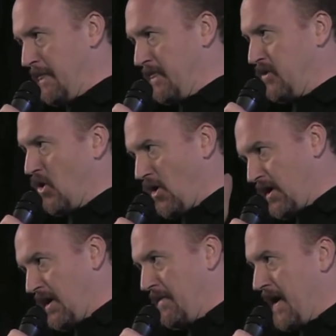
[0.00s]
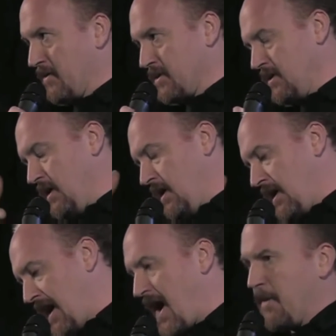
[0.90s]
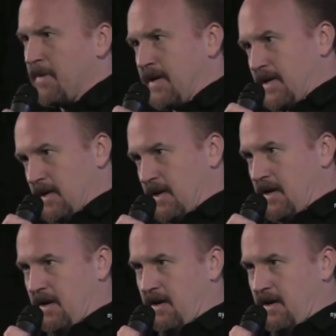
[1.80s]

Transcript: talking about comedy and